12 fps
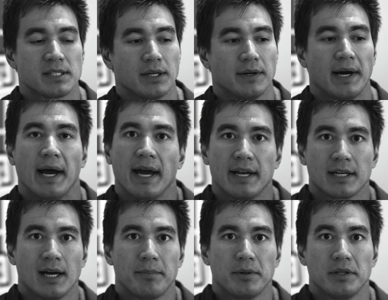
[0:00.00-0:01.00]
So I had a
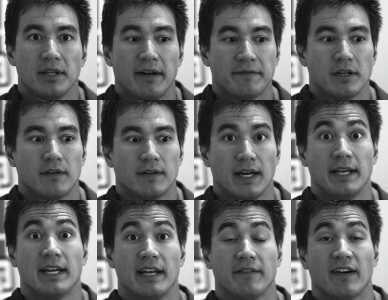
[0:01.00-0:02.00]
couple leftover
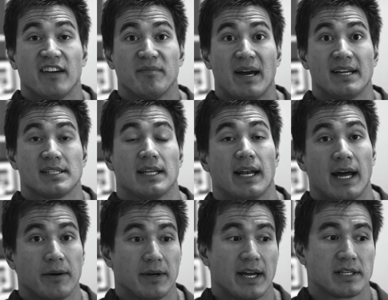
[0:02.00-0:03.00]
N95 masks that
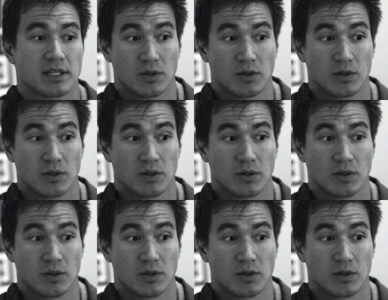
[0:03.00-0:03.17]
I would actually